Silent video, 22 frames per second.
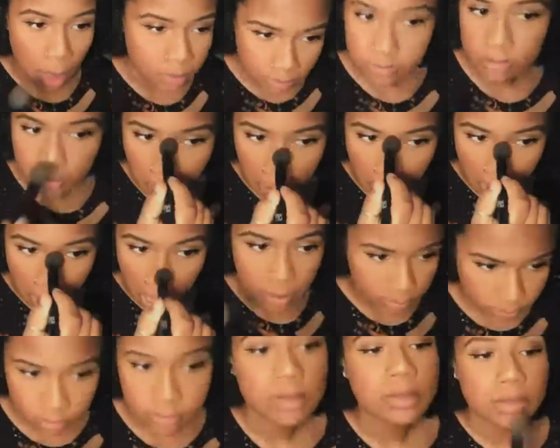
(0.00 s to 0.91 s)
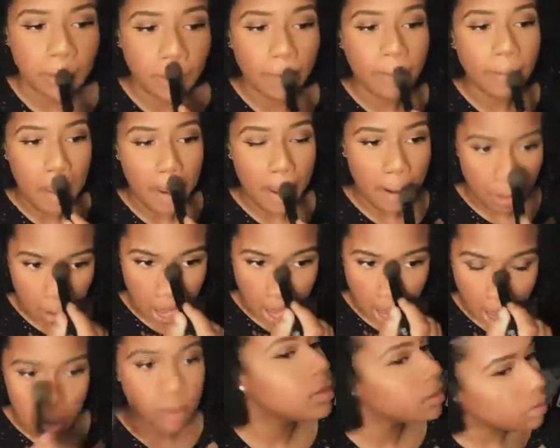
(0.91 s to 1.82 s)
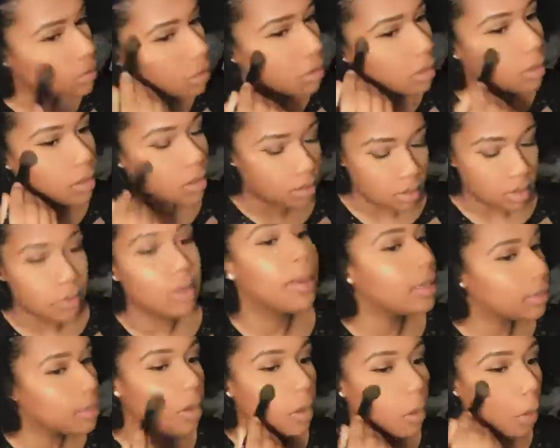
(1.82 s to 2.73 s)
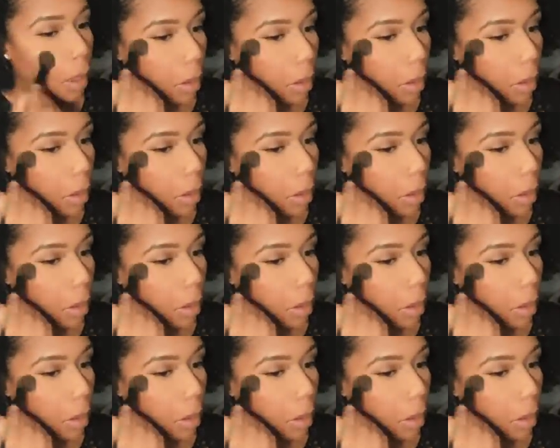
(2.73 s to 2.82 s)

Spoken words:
put it on your, high on your cheeks,